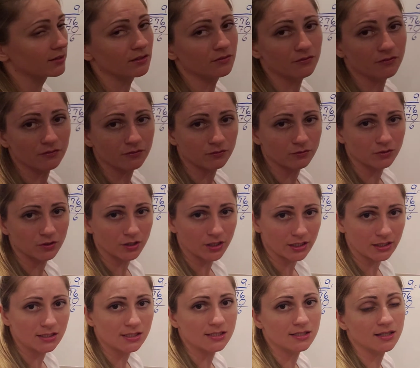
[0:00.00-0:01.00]
and look
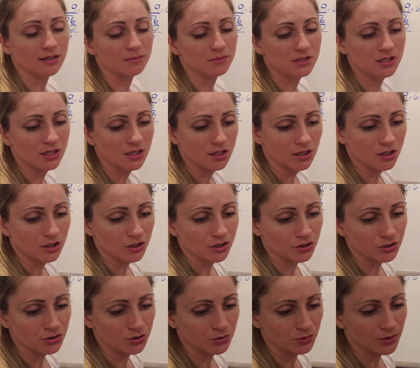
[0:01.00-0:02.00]
at the steps,
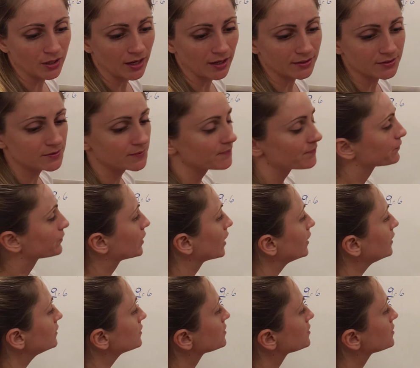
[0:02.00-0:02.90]
do that. Okay,